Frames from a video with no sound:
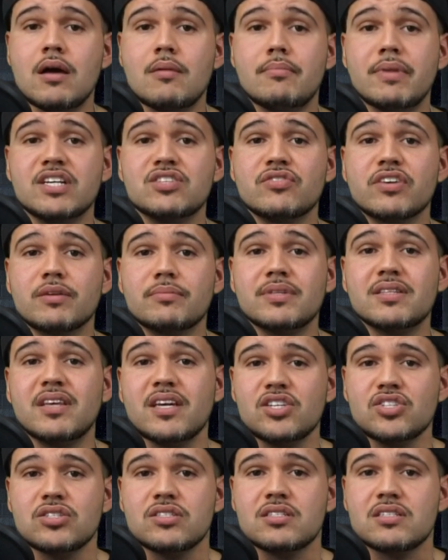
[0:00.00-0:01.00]
Makes
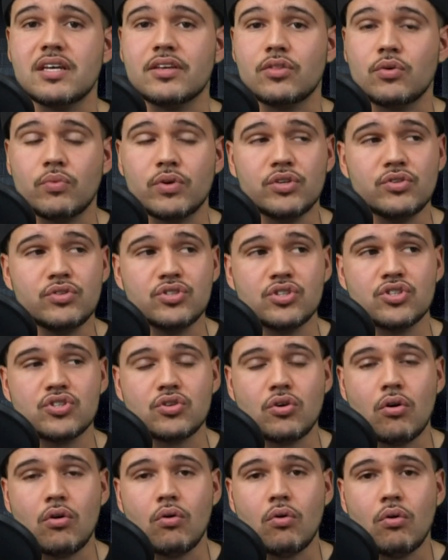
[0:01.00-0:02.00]
recommendations like the one you just
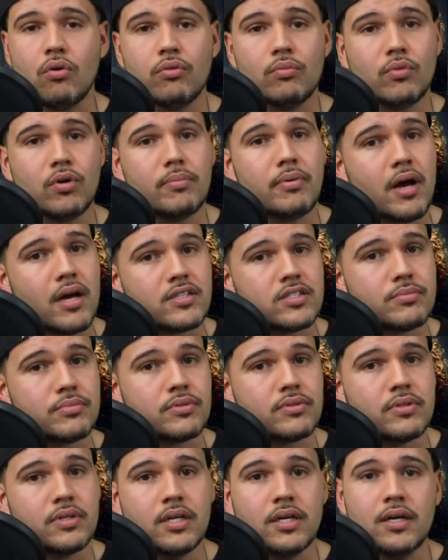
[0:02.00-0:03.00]
saw all the more
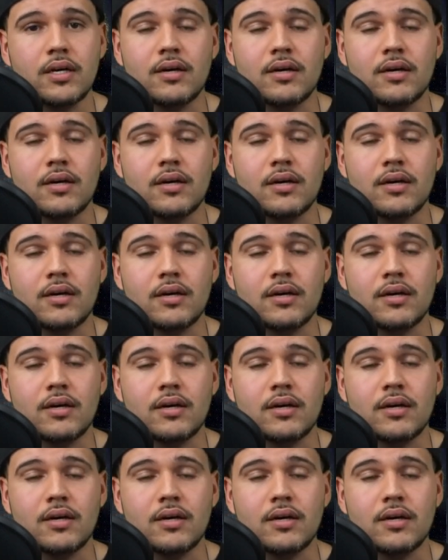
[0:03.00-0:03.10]
possible.